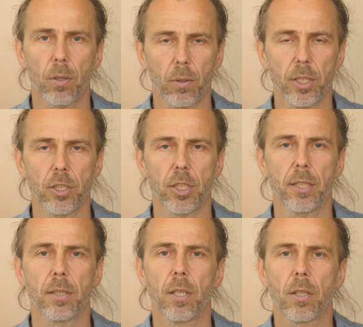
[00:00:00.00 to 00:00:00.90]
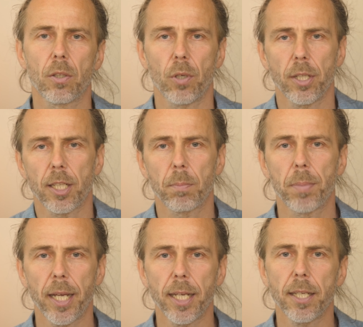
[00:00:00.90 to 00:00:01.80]
origin, chronic
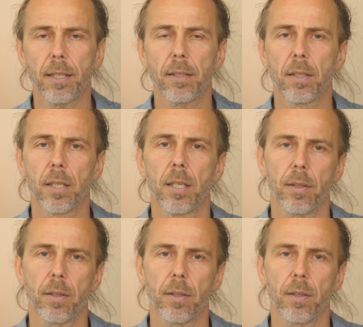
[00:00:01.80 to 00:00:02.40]
pain,